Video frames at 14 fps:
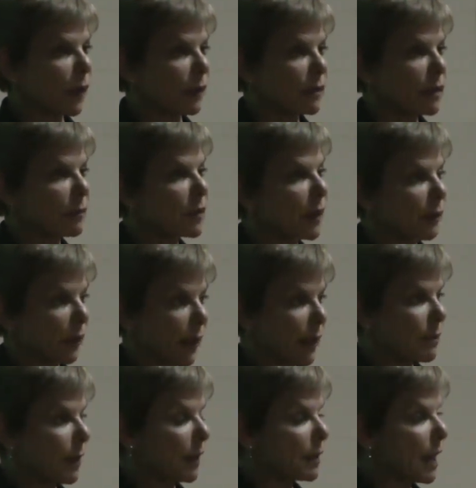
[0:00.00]
it seems like the
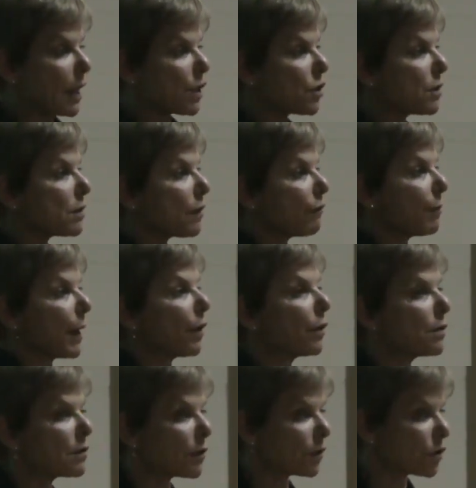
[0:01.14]
expectations of
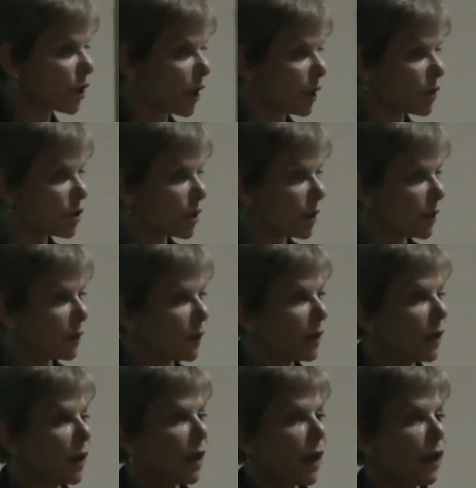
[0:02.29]
parents are changing
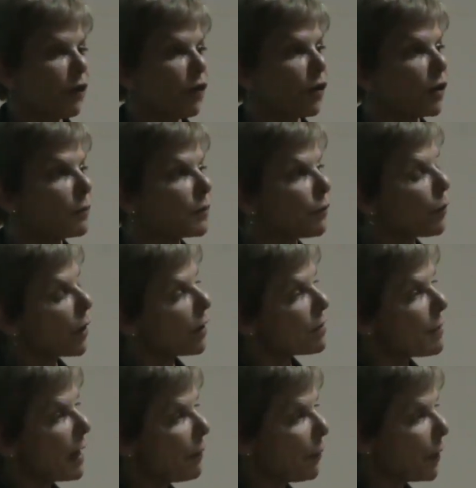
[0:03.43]
in terms of boards
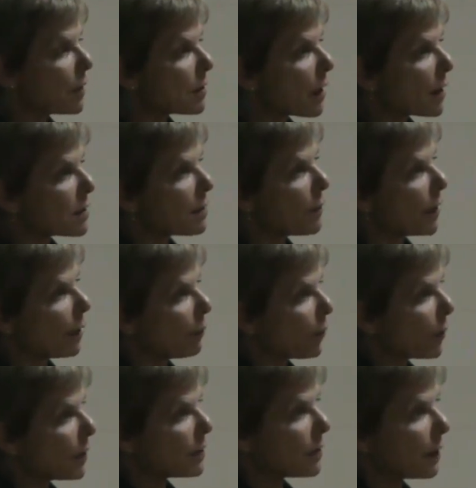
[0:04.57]
making. We saw somebody
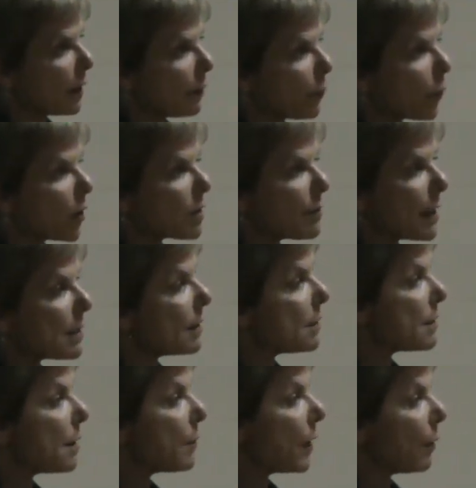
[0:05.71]
increase the boards making
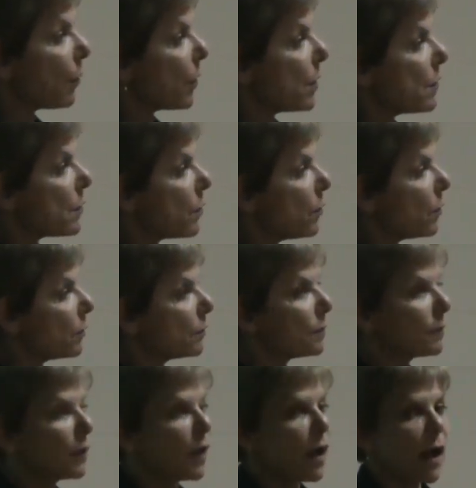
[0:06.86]
somebody in preschool,
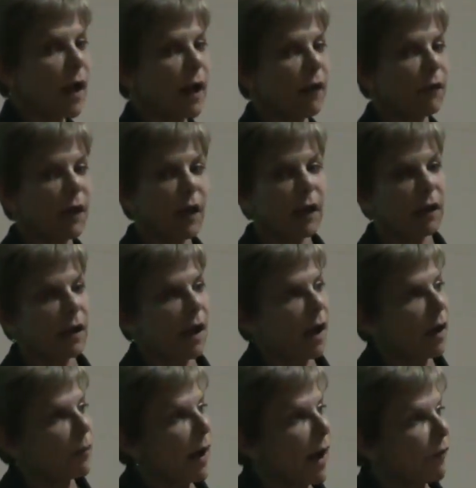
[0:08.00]
and then
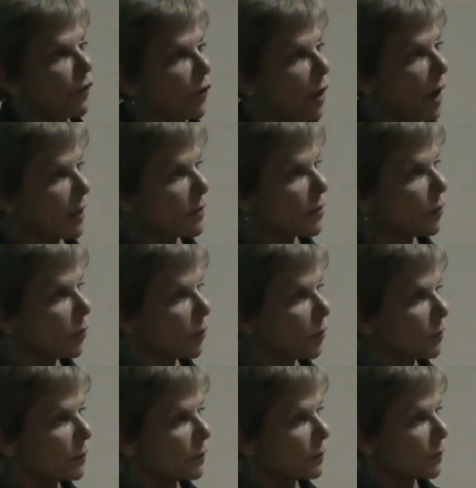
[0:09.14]
after high
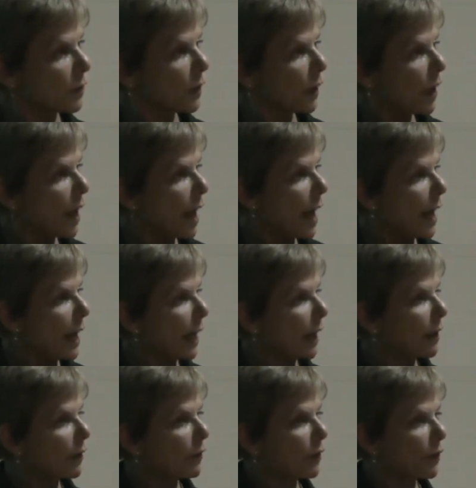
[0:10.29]
school.
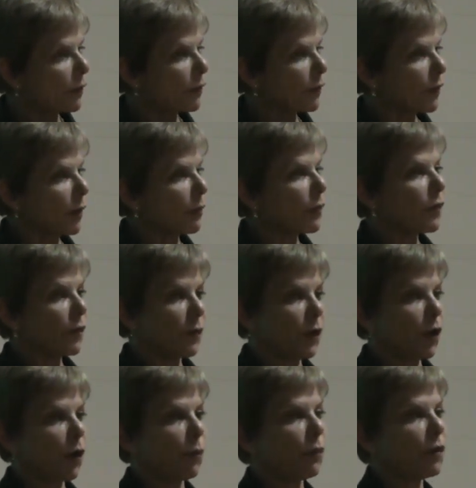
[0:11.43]
And there seems,
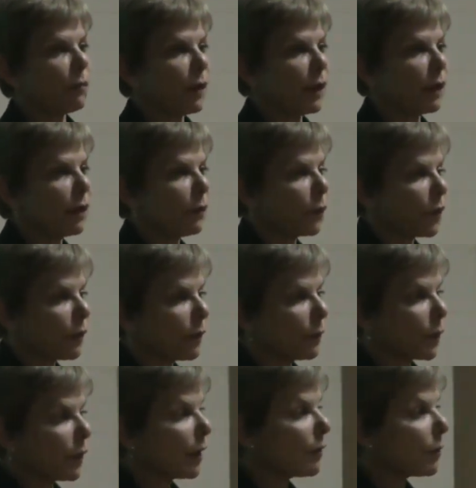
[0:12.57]
to be
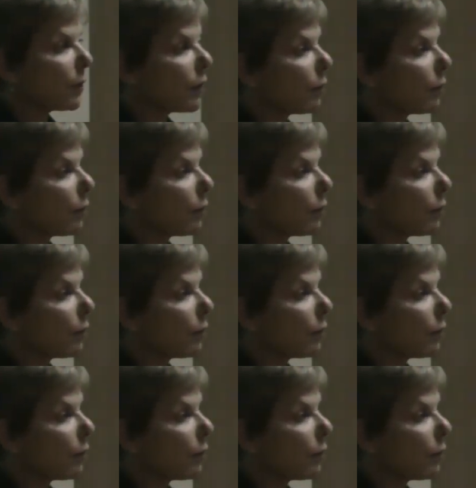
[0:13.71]
with kids with the